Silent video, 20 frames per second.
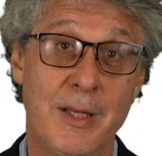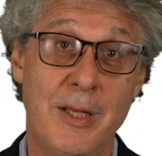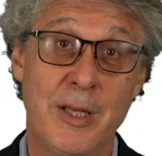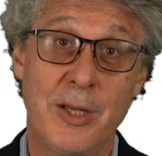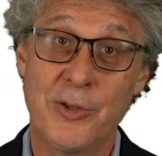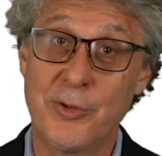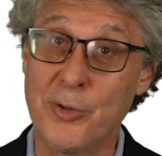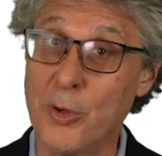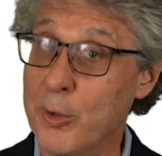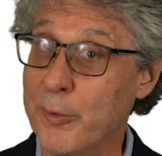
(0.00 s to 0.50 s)

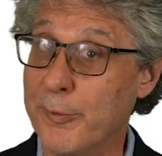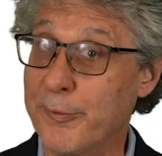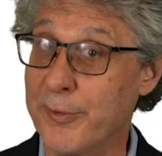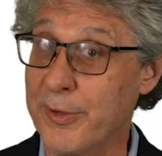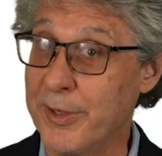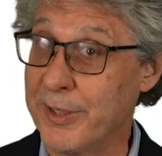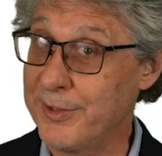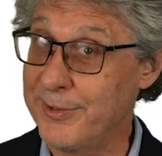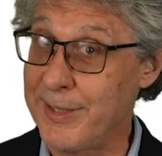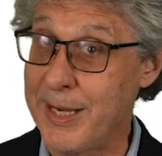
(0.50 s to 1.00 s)
So for
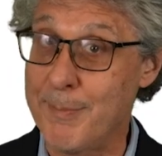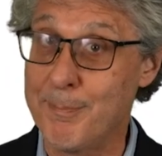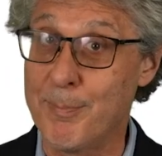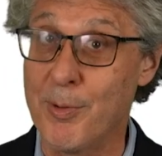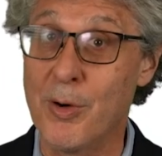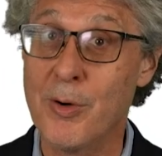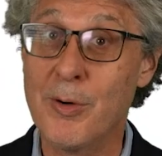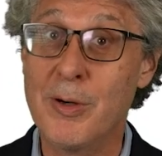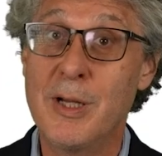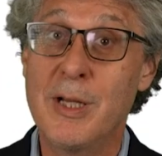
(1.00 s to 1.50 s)

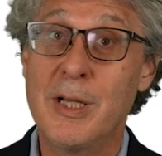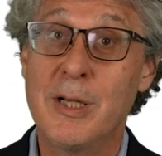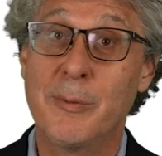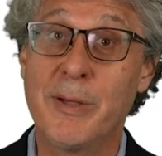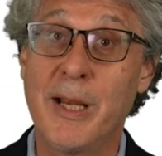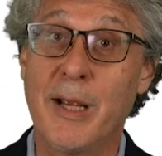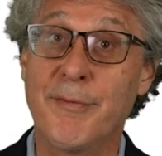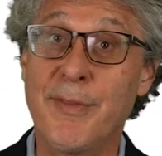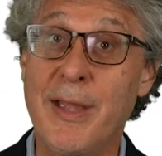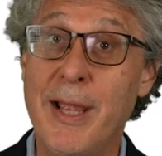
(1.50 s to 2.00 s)
example,
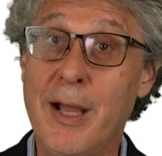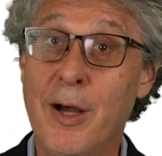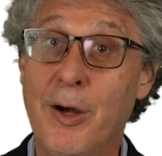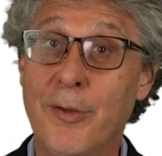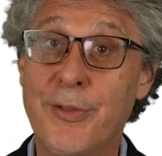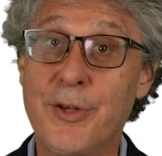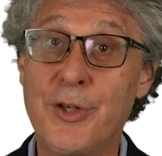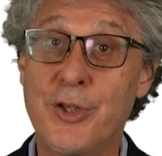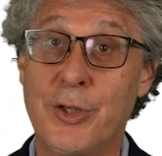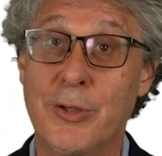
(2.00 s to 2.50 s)
we have the
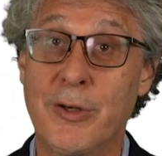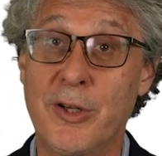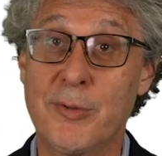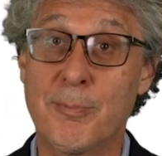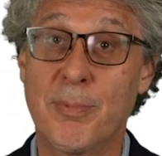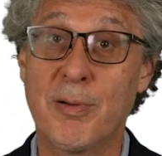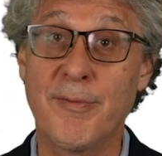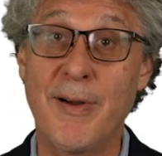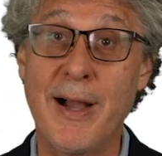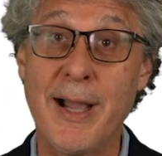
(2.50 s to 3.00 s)
health insurance
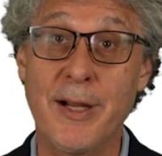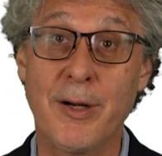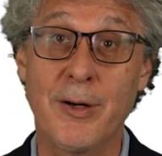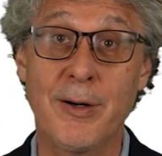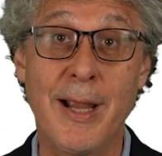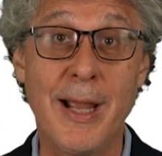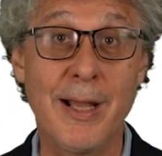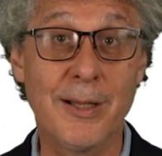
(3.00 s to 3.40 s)
provider